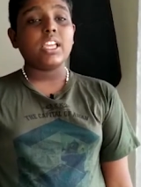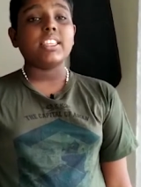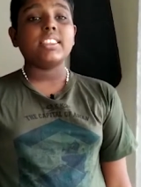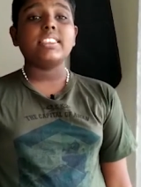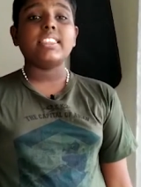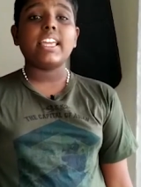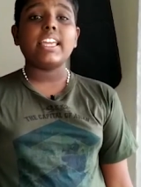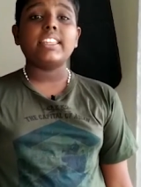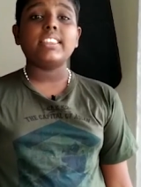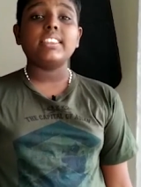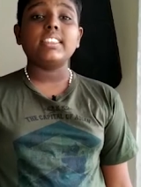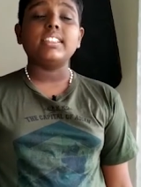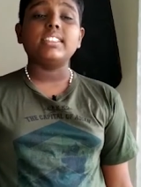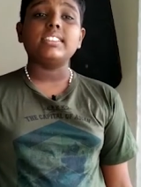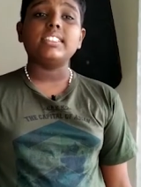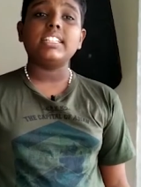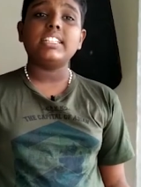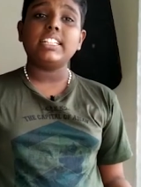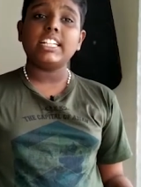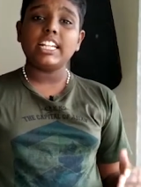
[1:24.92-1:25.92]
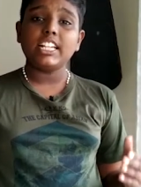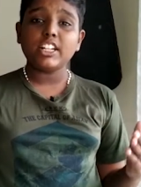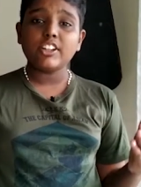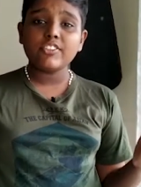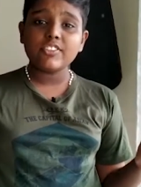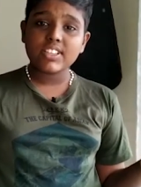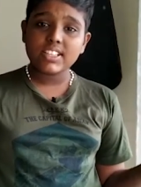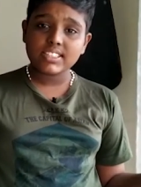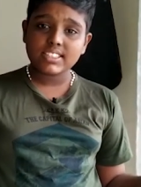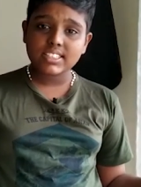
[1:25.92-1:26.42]
Then the need
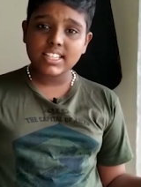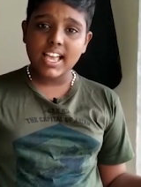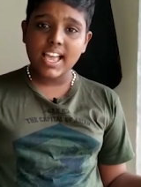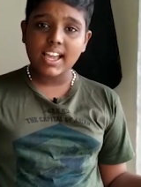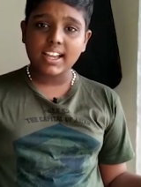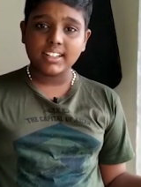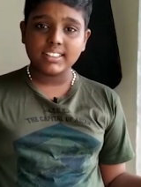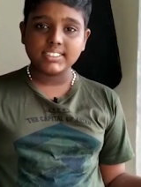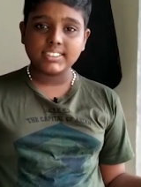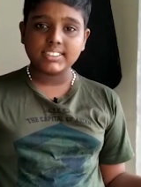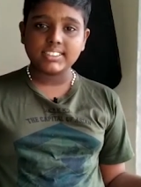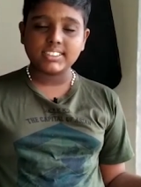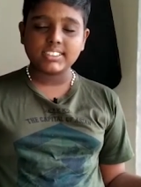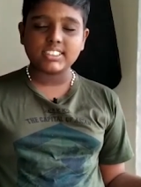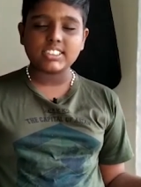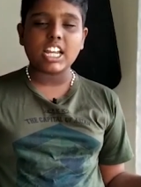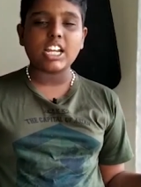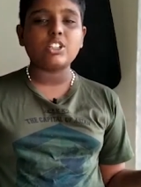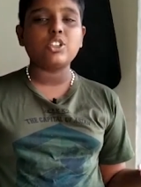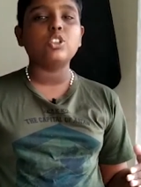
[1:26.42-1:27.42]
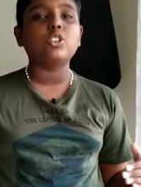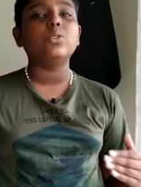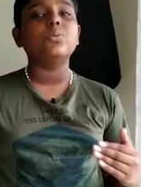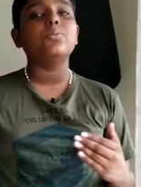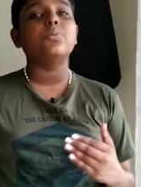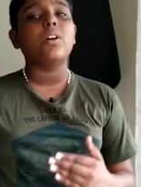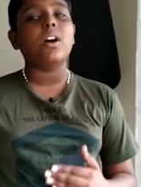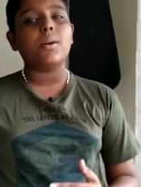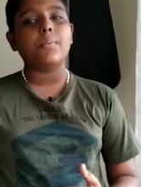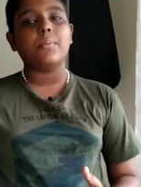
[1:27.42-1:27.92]
of Israelites started to
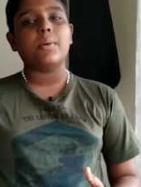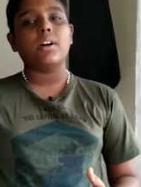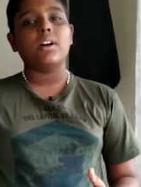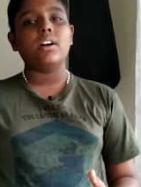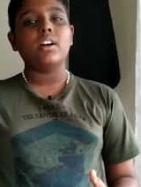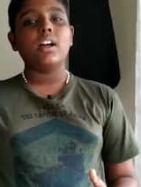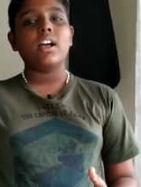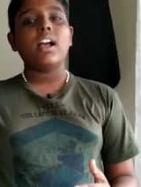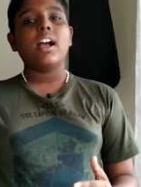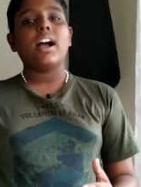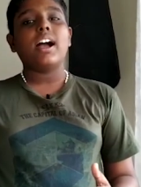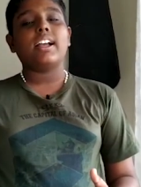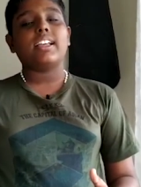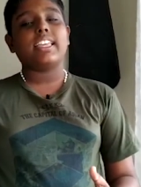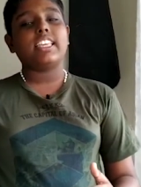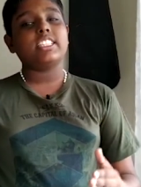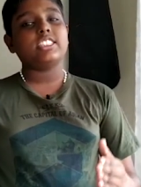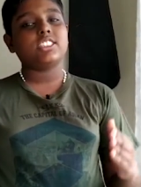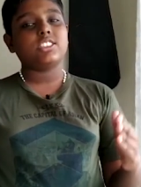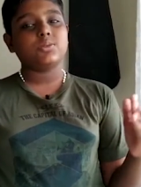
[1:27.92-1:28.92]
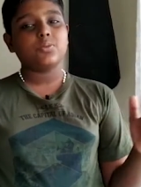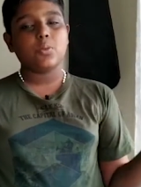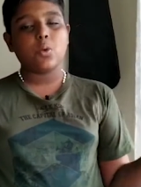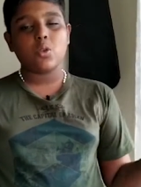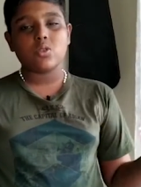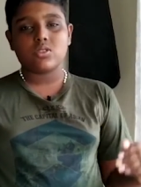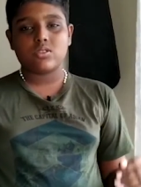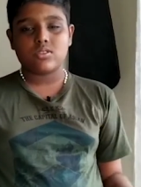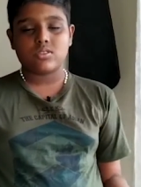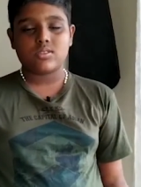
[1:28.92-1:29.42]
murmur against
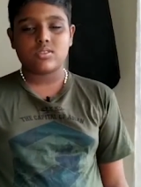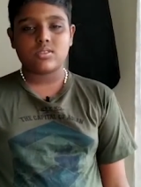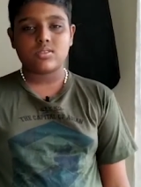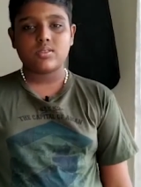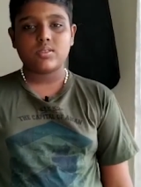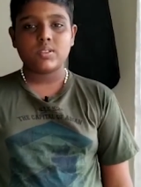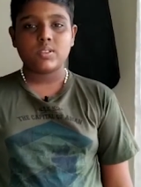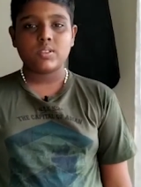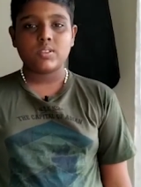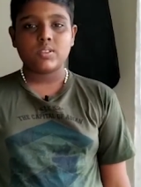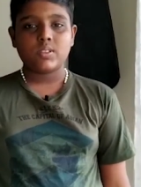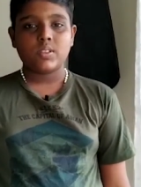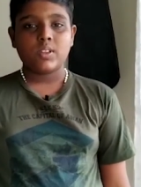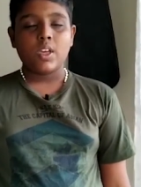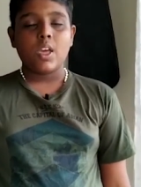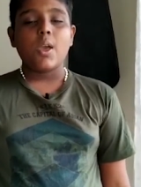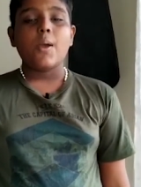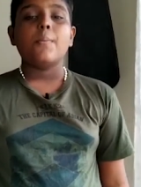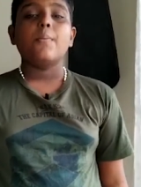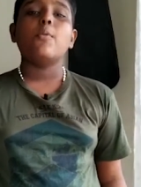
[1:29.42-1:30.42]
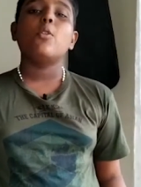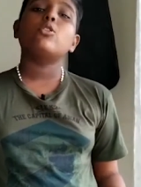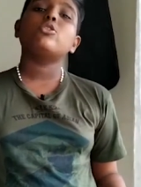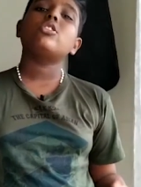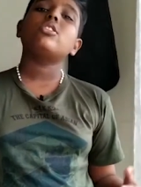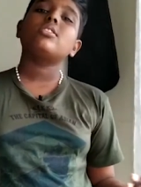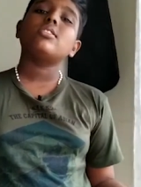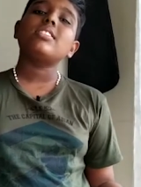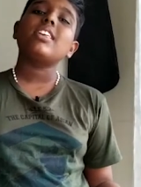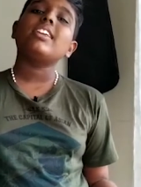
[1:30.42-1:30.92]
Moses.
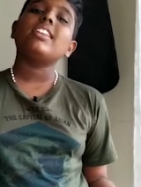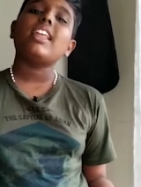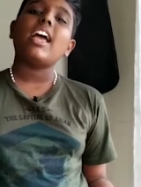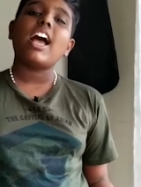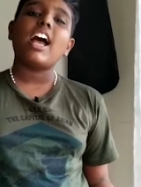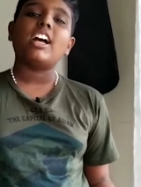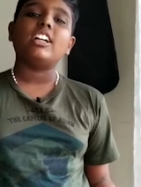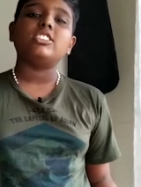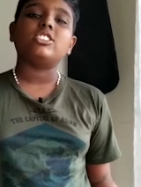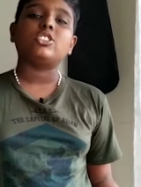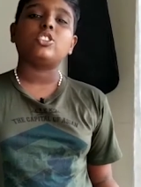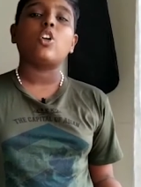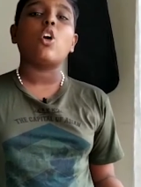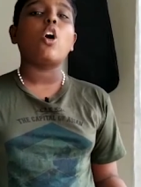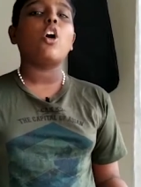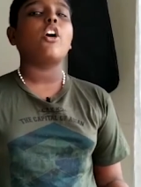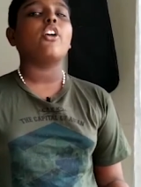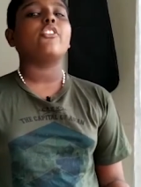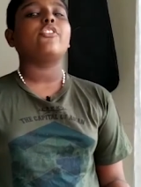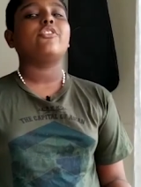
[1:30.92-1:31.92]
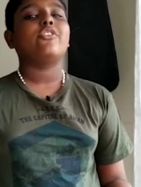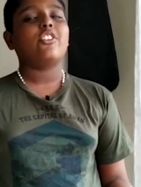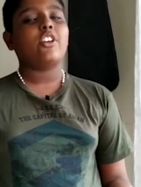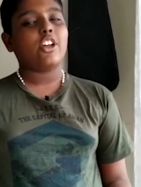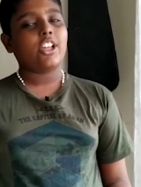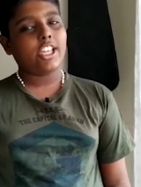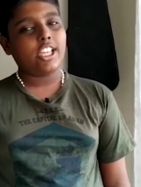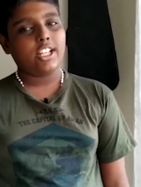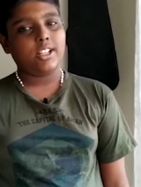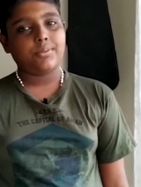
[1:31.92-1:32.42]
Moses then asked God for
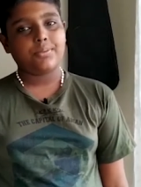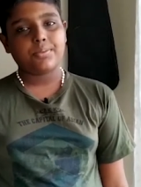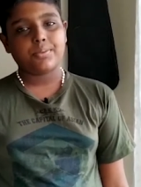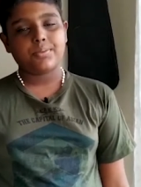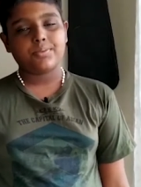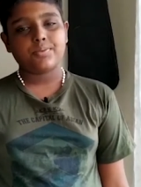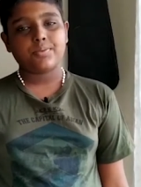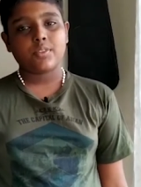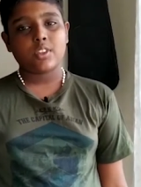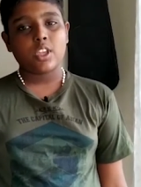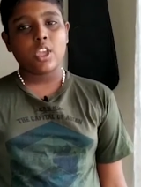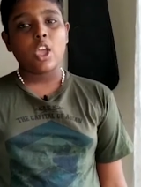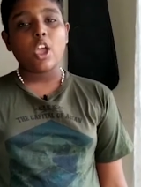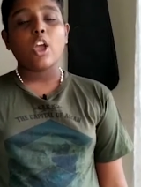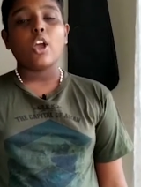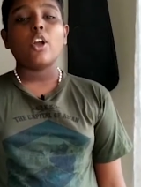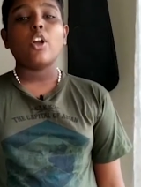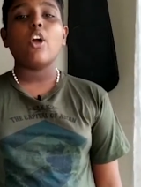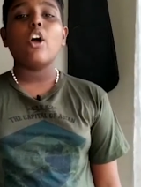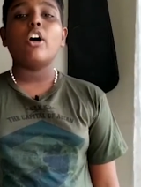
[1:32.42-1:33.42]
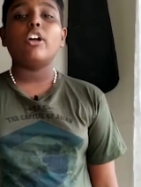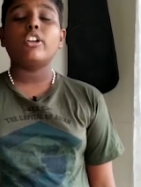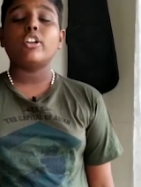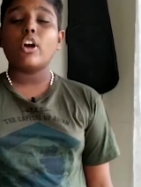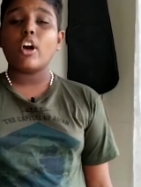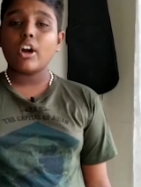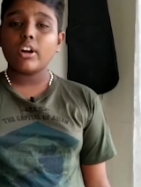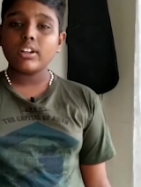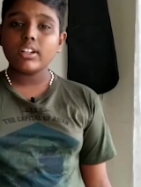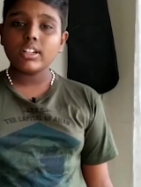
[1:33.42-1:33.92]
help. God
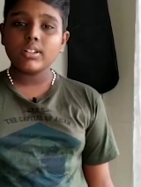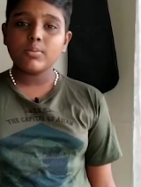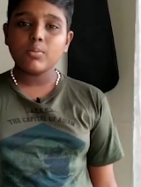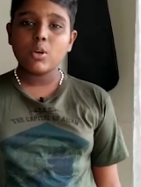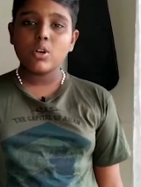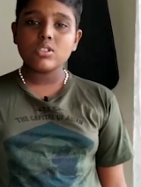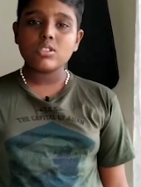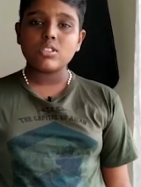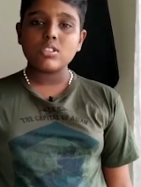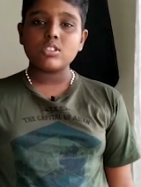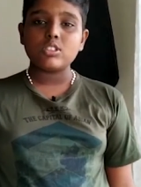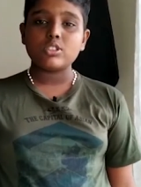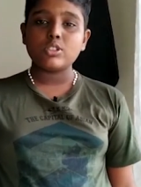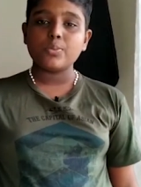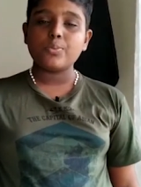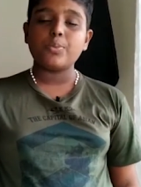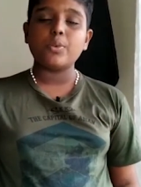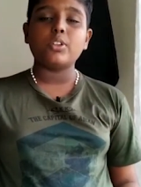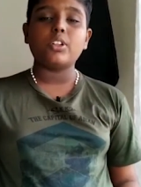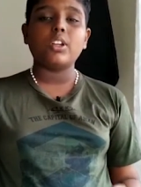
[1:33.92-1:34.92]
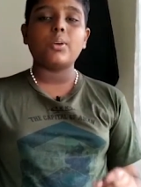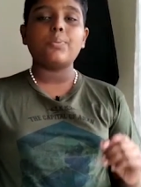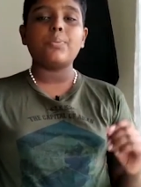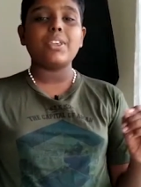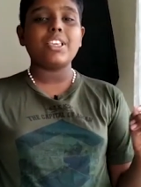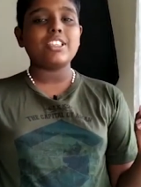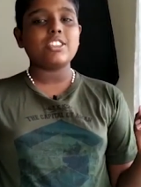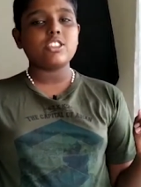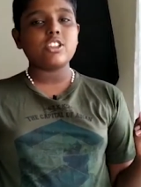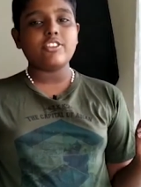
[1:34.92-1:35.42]
ordered Moses to put a
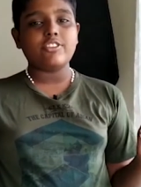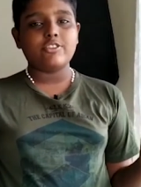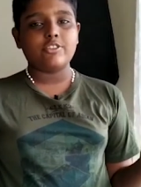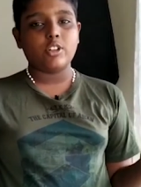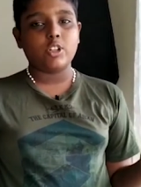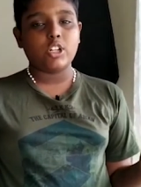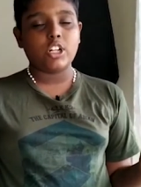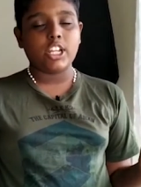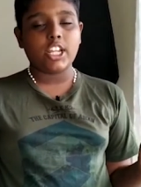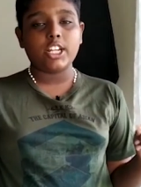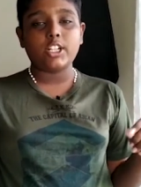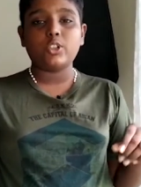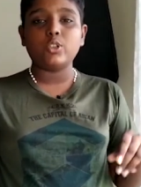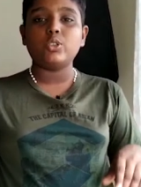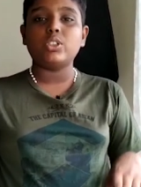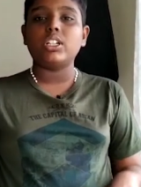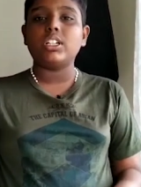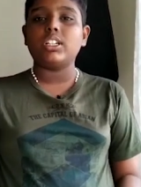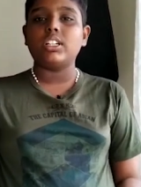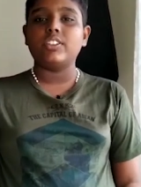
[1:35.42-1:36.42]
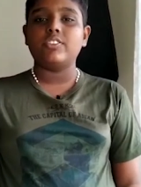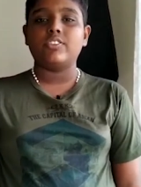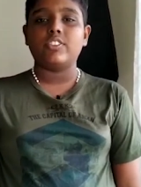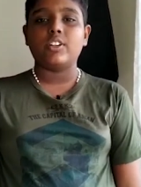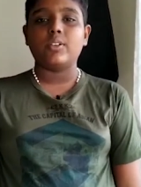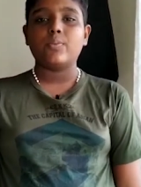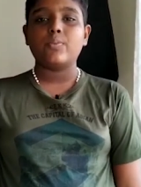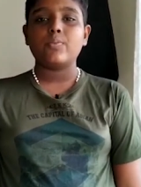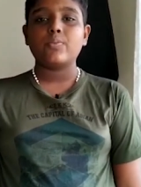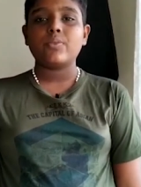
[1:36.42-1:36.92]
piece of wood into the river,
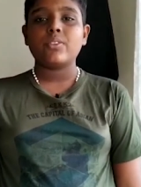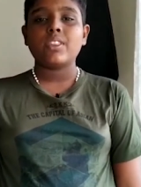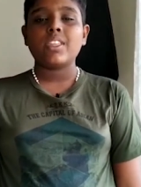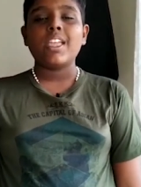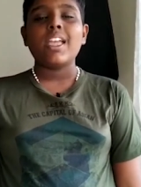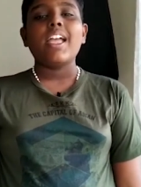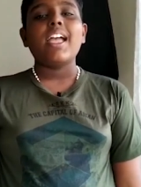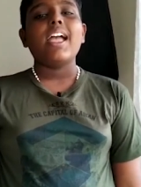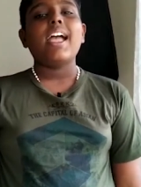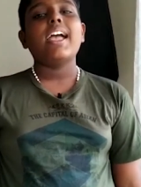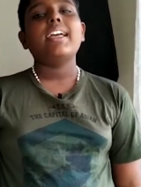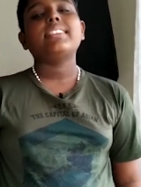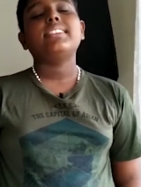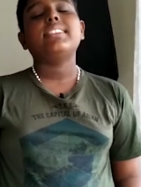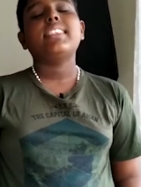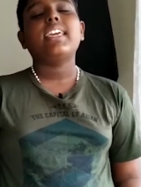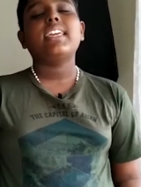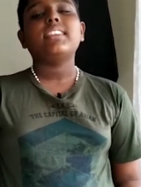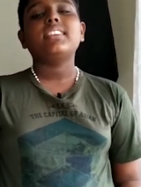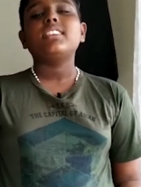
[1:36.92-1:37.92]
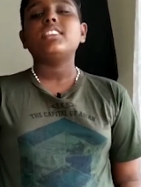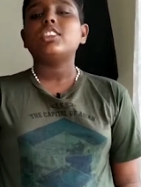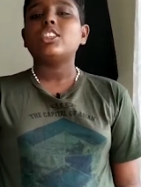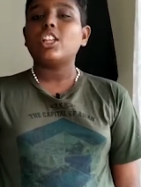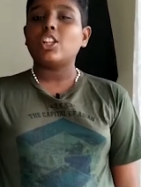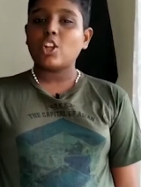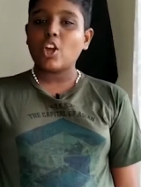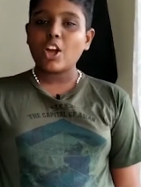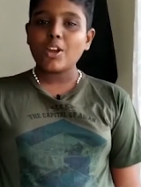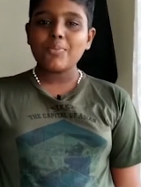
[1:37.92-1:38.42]
and then the
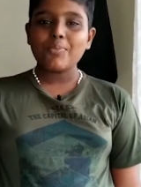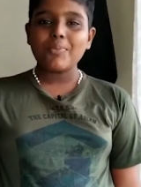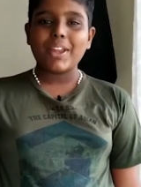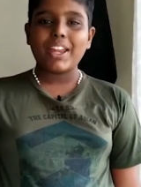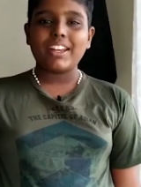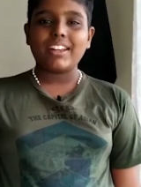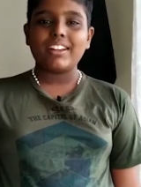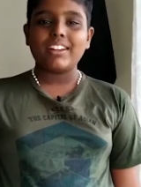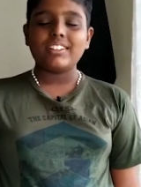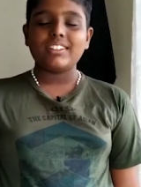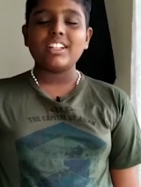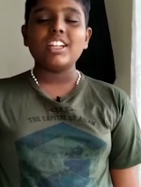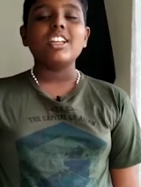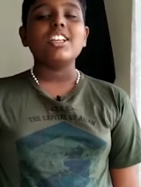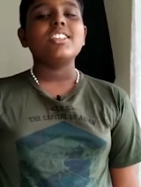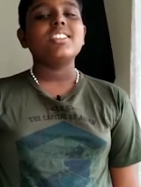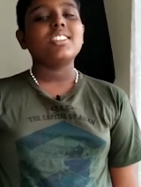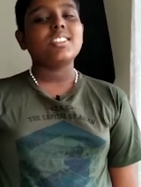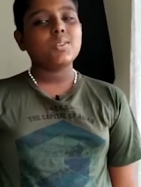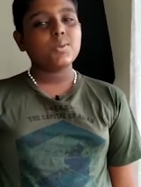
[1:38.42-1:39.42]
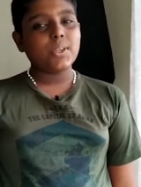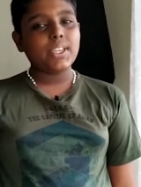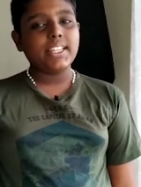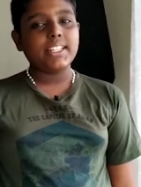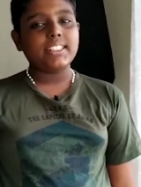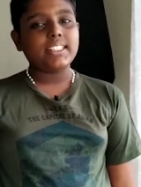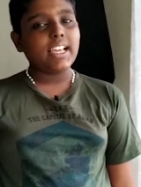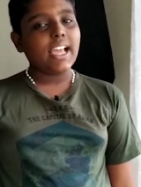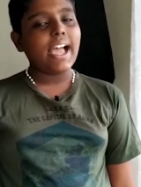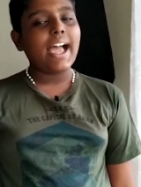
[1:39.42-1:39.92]
Lord made it sweet
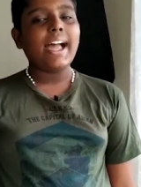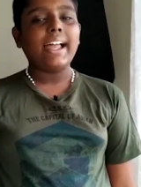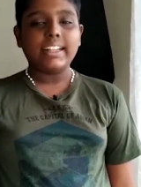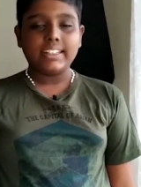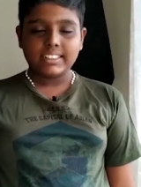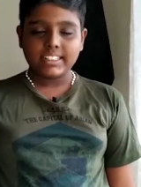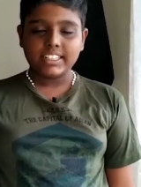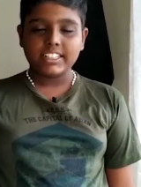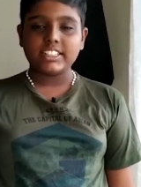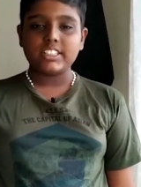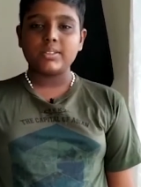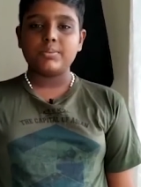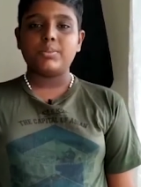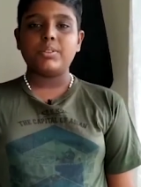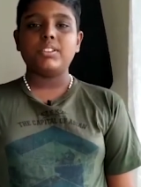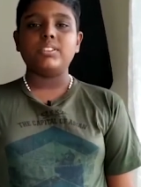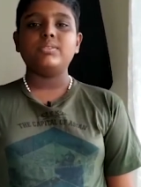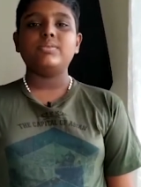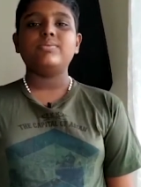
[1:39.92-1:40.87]
and drinkable.